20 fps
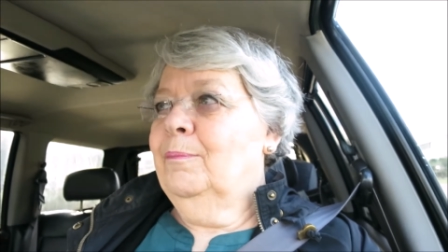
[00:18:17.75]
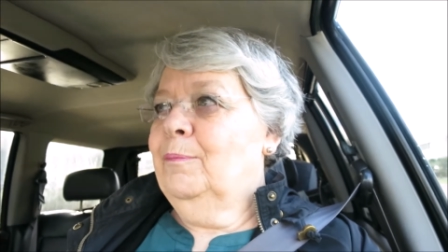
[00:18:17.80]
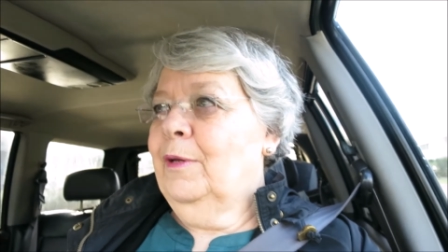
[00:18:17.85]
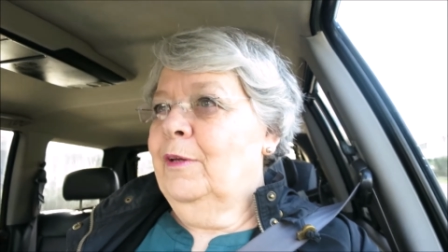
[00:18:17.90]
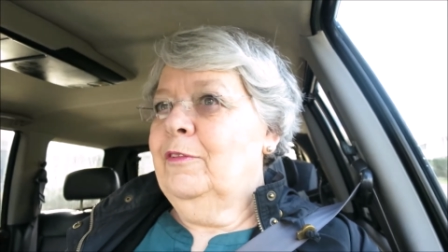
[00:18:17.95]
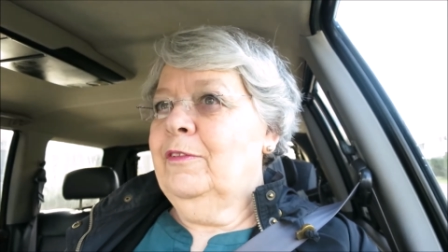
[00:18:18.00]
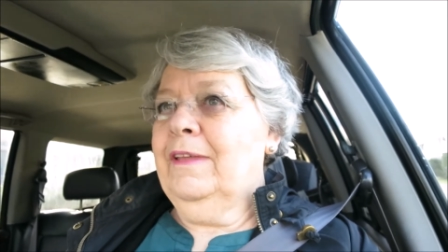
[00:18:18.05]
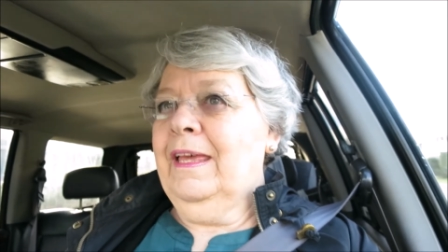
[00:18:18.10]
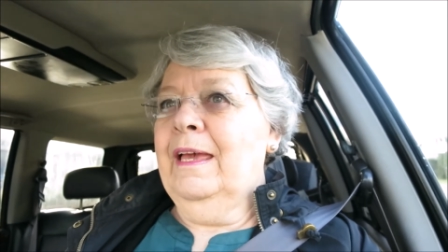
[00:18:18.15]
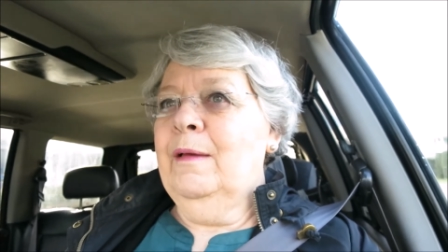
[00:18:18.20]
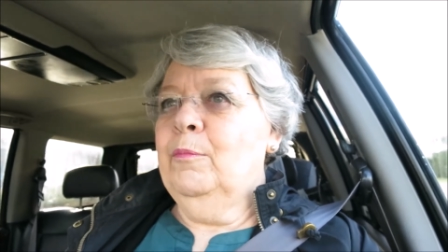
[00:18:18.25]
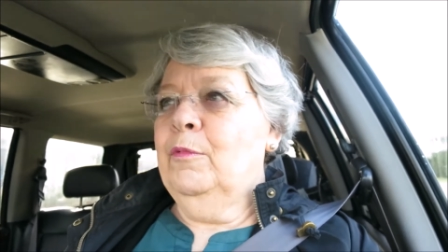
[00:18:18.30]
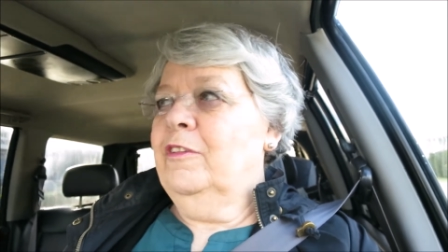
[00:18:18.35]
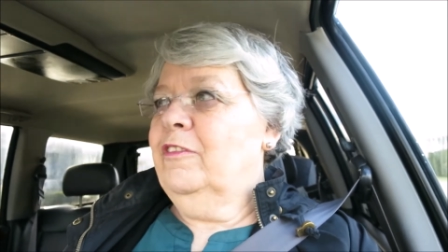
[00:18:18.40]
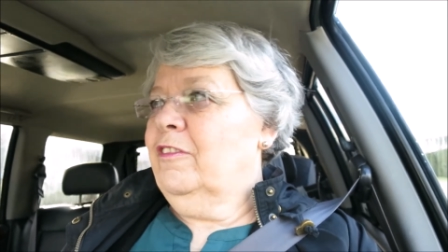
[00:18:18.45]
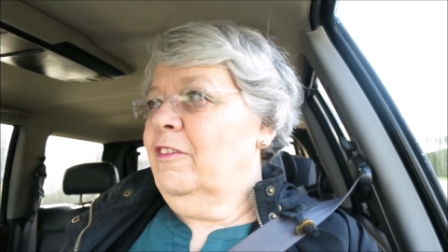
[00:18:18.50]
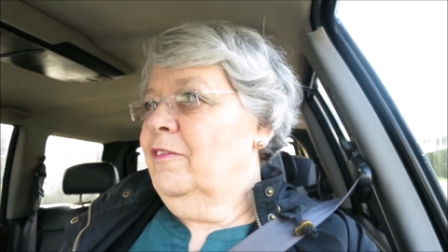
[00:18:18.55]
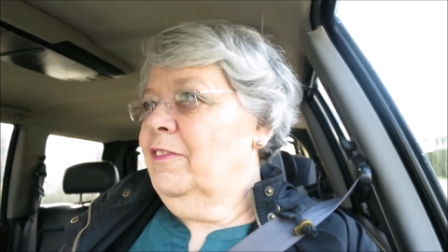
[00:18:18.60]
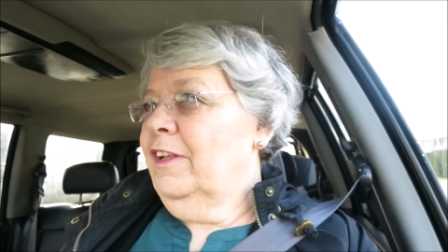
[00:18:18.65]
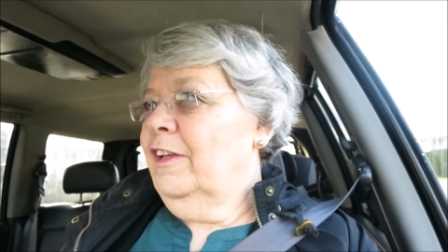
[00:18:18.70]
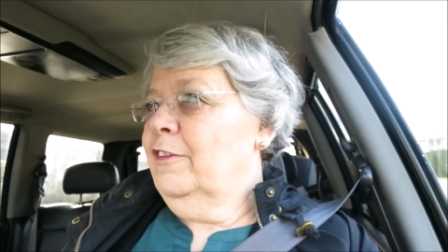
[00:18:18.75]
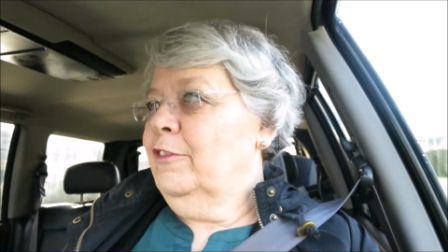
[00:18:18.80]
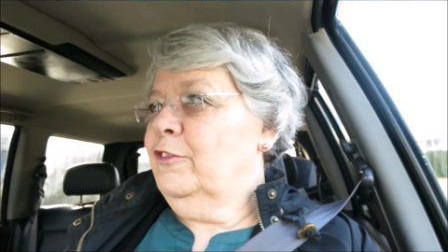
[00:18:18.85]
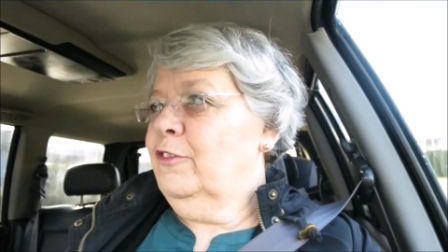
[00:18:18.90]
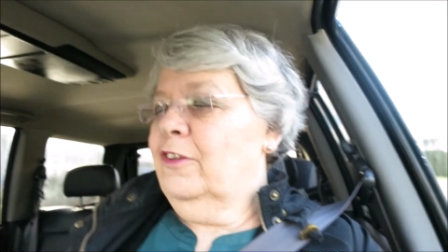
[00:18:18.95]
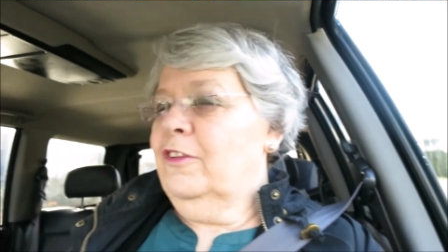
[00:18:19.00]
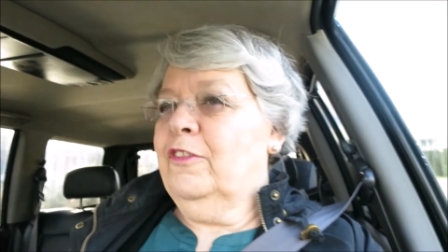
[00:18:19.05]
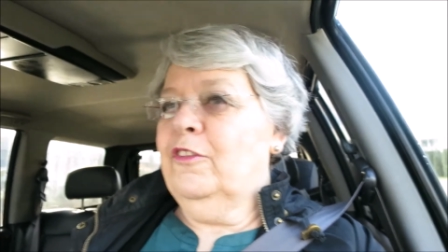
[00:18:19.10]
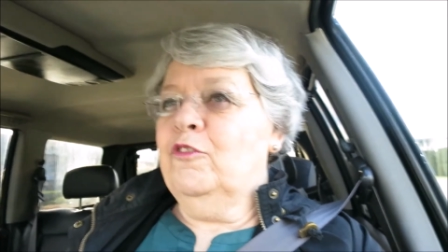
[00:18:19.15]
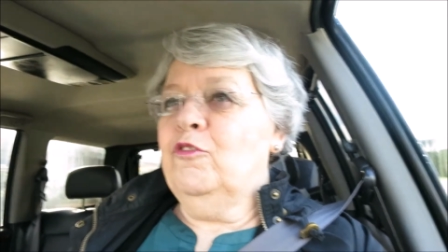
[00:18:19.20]
Both cameras have
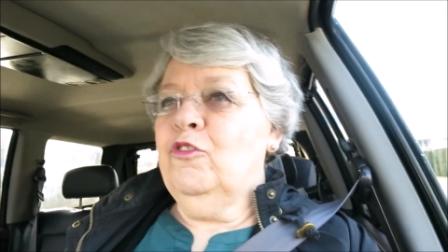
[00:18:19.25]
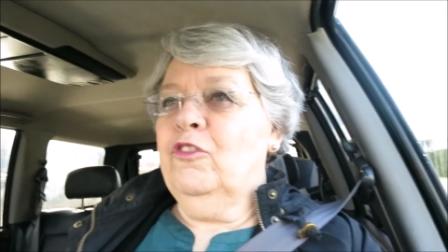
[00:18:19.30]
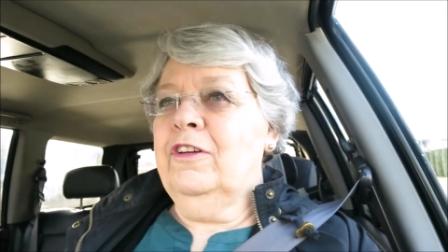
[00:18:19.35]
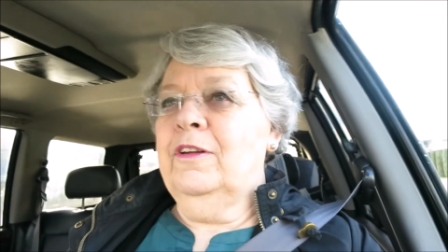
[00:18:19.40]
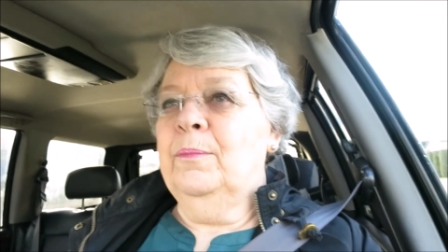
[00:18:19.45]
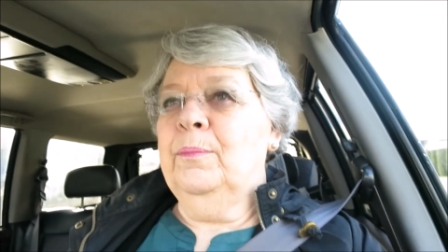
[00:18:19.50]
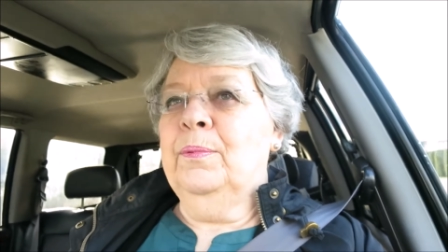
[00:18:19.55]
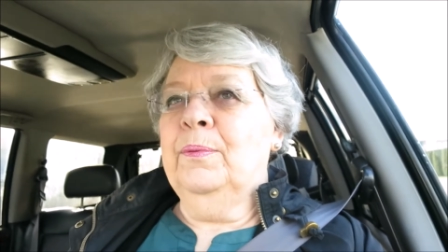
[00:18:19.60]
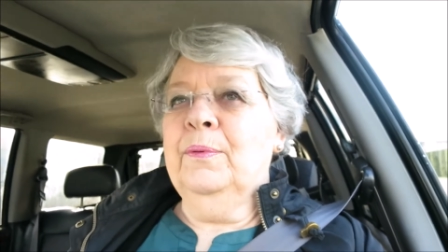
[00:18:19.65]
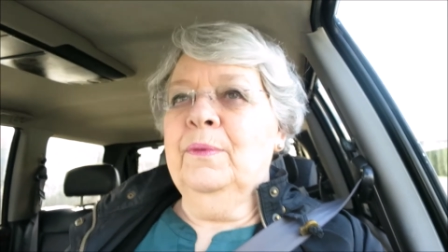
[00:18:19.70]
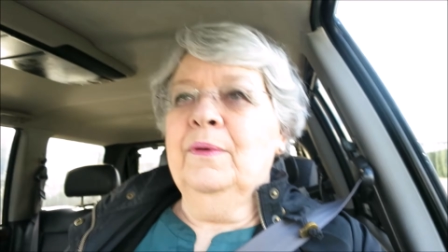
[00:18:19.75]
lasted the trip.